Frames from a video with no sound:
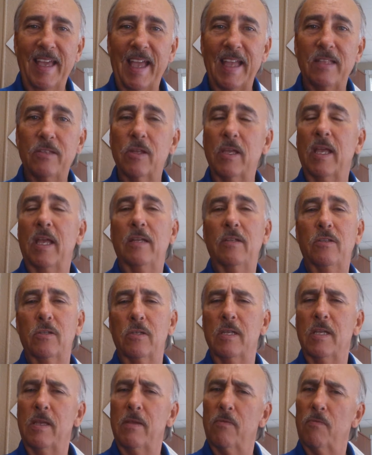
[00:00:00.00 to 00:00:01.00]

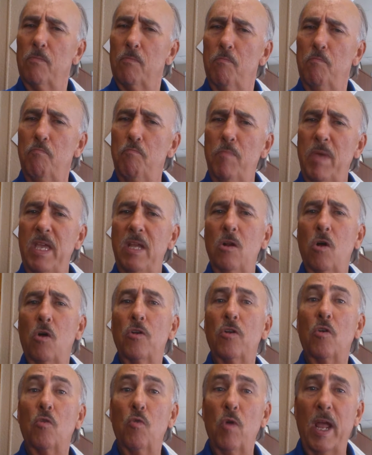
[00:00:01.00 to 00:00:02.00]
and meet
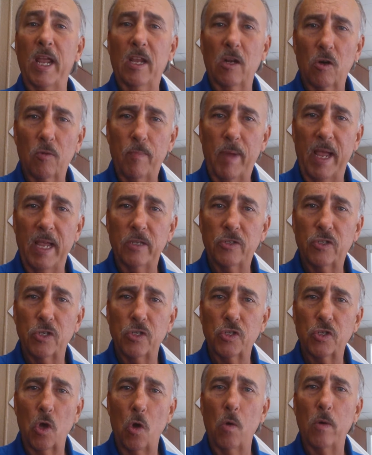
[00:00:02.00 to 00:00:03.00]
on a regular
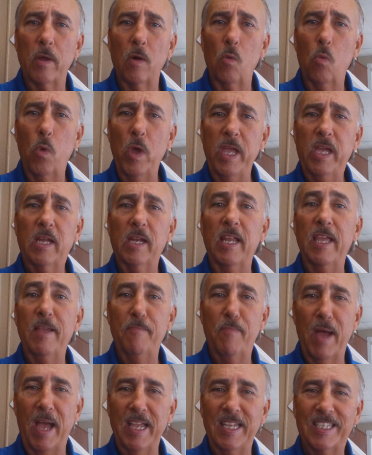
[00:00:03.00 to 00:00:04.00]
basis, on a weekly
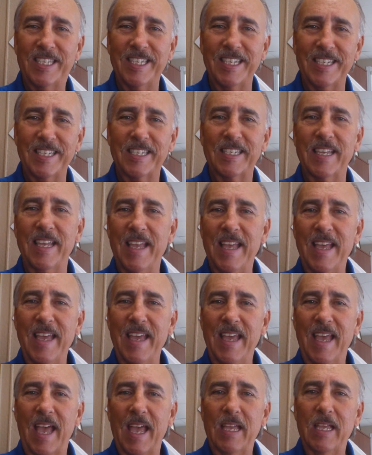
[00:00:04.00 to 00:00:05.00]
basis,
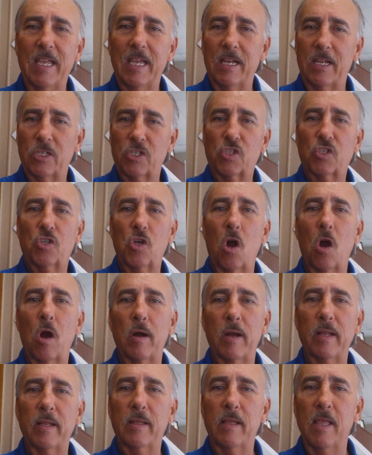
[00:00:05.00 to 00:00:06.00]
and get it
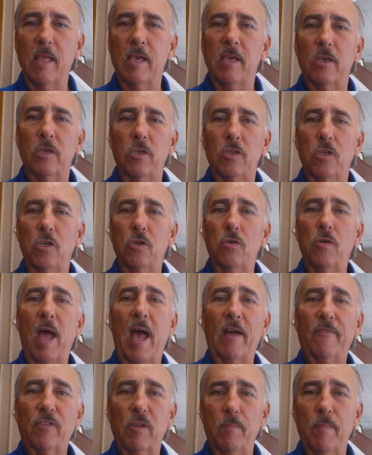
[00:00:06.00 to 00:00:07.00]
started? You
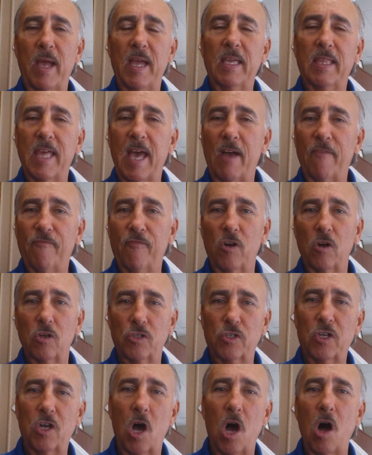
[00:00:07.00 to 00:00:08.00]
have to make that
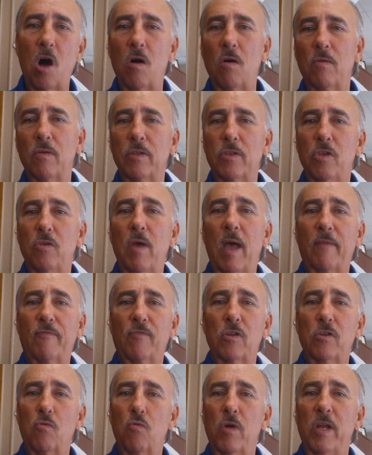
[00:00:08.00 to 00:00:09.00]
first call. You have
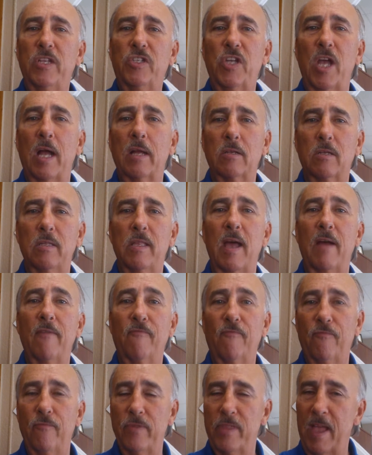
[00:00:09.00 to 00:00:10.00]
to reach out to
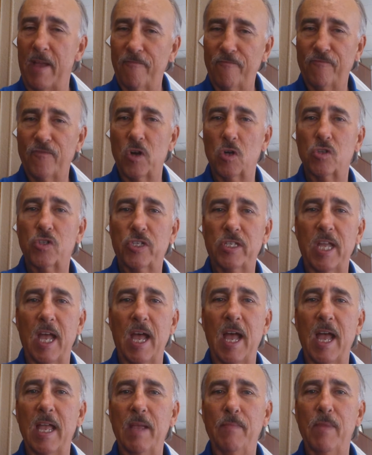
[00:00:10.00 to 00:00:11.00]
that first
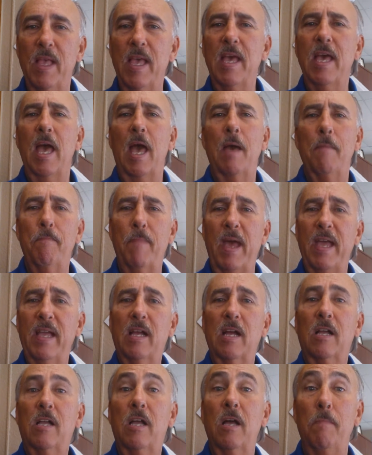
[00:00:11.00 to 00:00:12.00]
time and
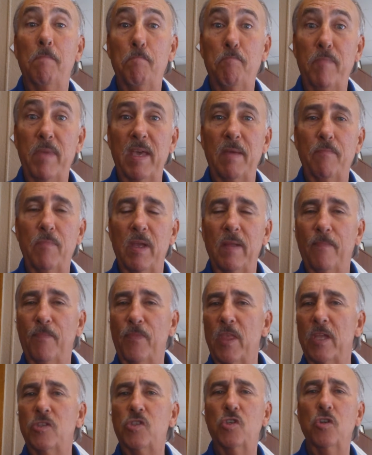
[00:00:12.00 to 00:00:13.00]
make a
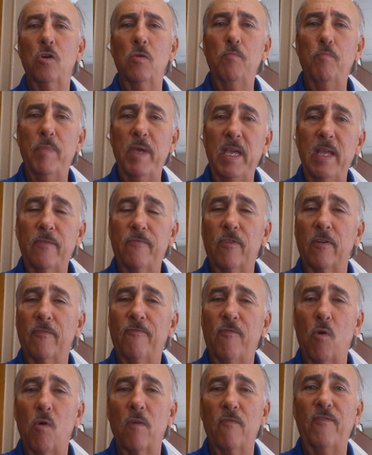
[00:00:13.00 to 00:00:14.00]
commitment that you'll meet for
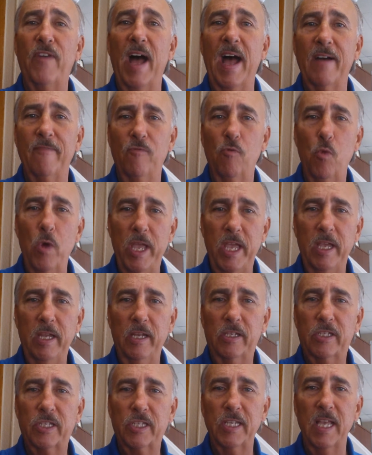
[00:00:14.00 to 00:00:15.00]
4 or 5
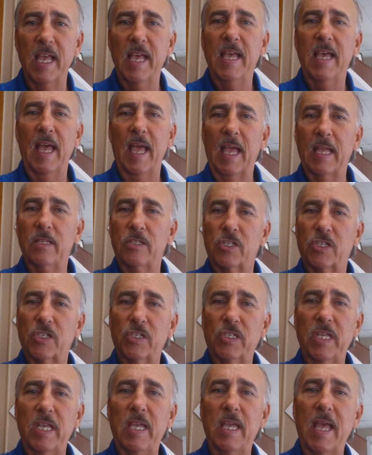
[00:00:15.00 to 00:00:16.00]
weeks and
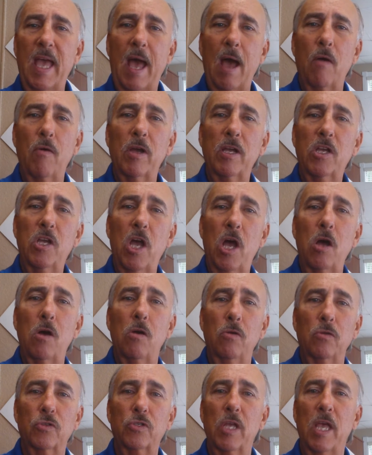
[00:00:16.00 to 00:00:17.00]
see how it
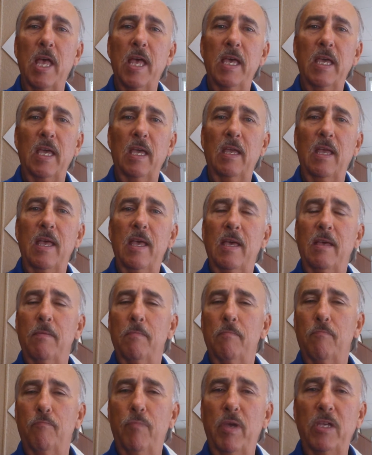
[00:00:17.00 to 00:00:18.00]
goes.
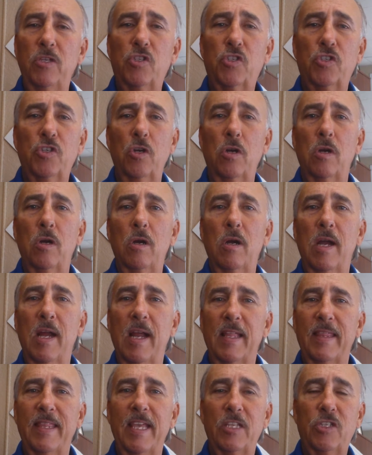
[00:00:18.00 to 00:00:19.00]
Be sure
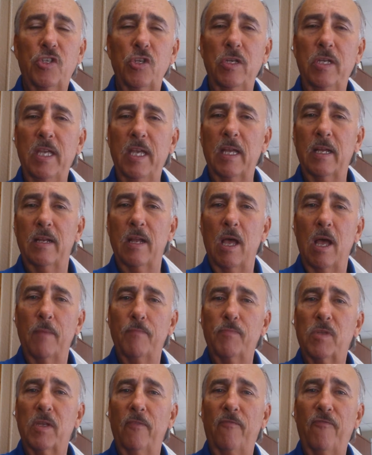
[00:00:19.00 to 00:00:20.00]
that you get
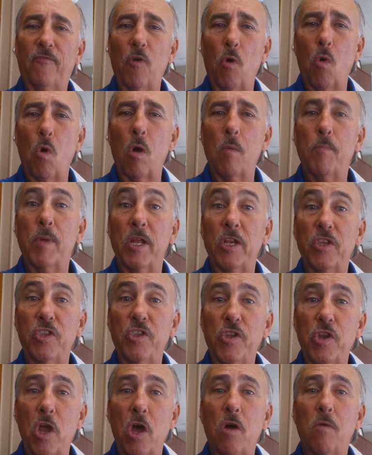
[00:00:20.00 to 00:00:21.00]
up to 4, but
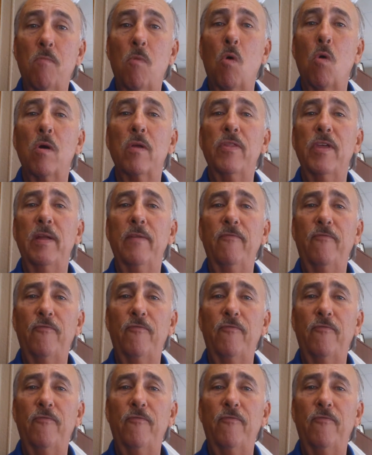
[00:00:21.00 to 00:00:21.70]
no more than